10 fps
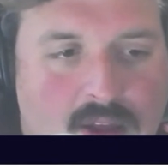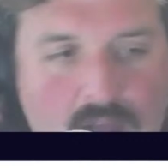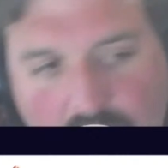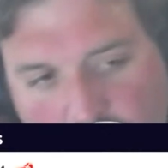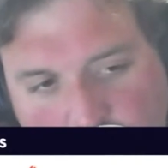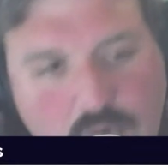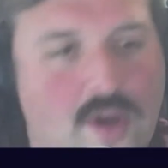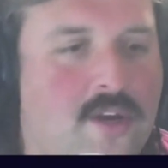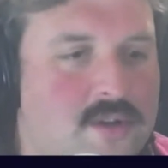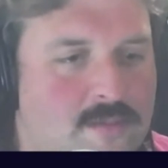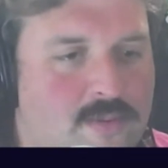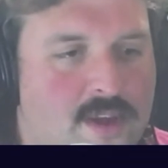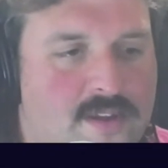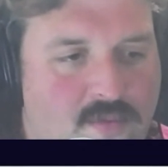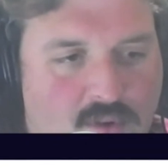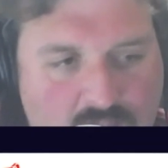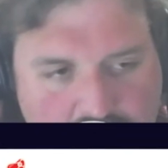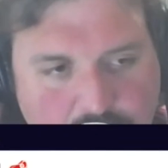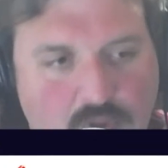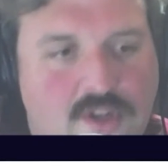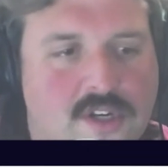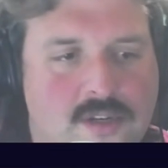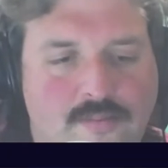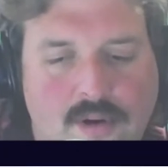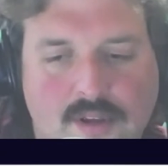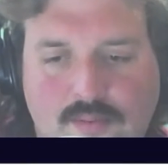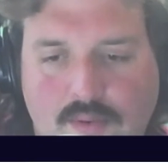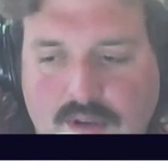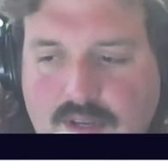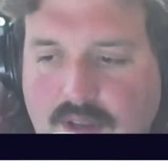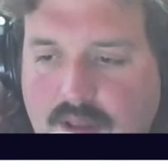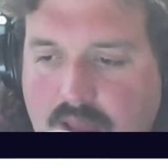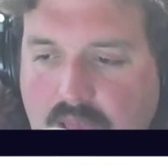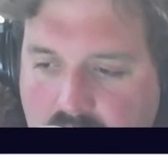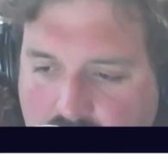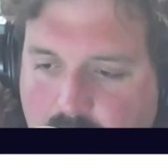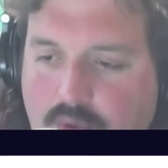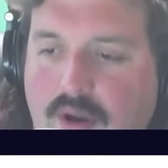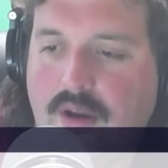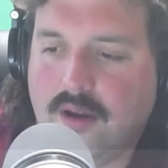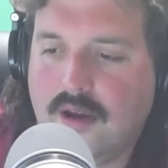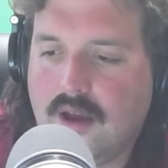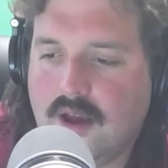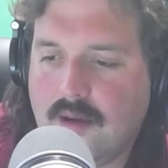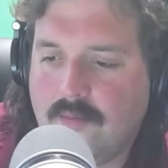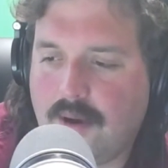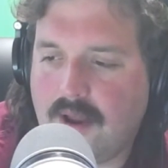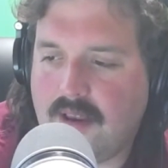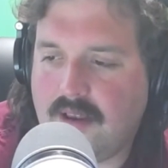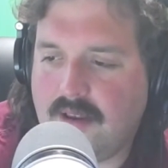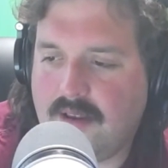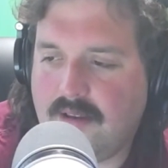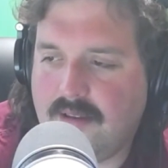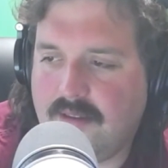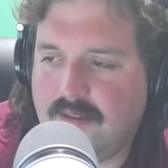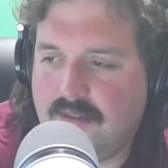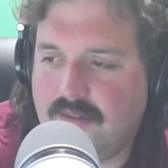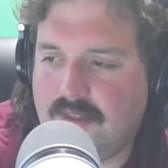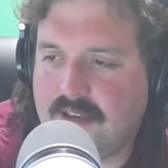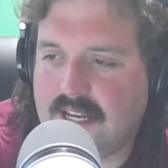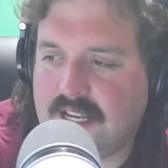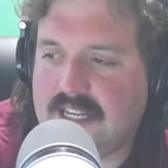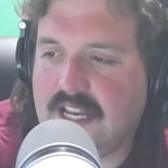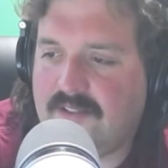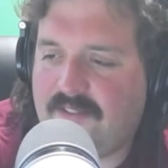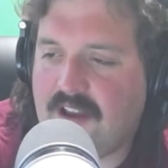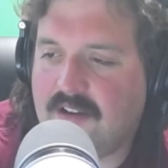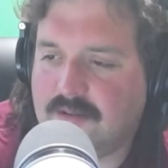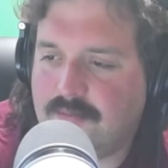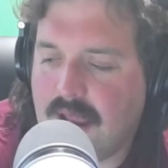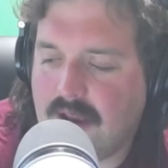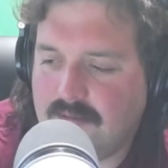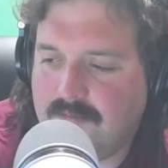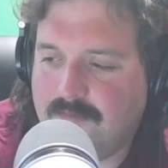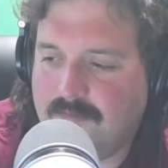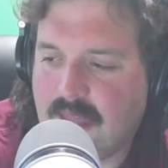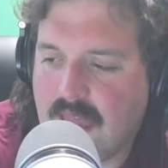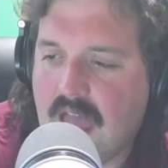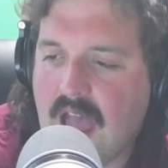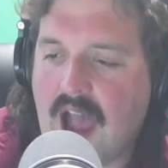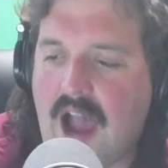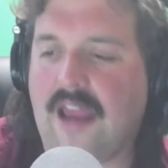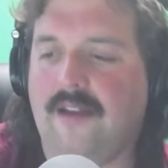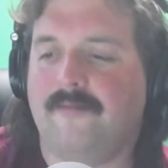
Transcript: I also had Houston +4. Attaboy, Justin Paul Sports. Attaboy. But the DC defenders, man. I